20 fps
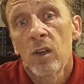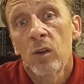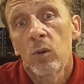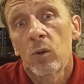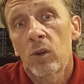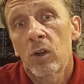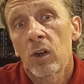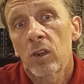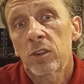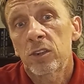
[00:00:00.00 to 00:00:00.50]

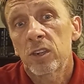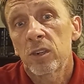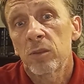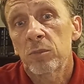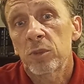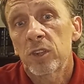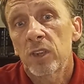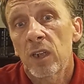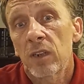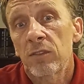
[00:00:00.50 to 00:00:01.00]
who calls
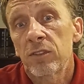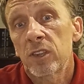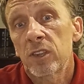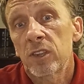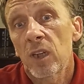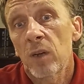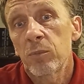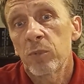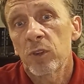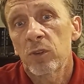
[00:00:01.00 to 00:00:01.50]
himself
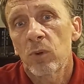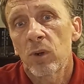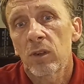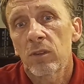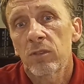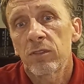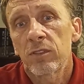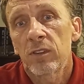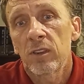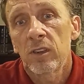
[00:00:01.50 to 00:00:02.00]

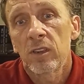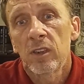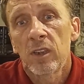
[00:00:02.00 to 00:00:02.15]
Steppenwolf.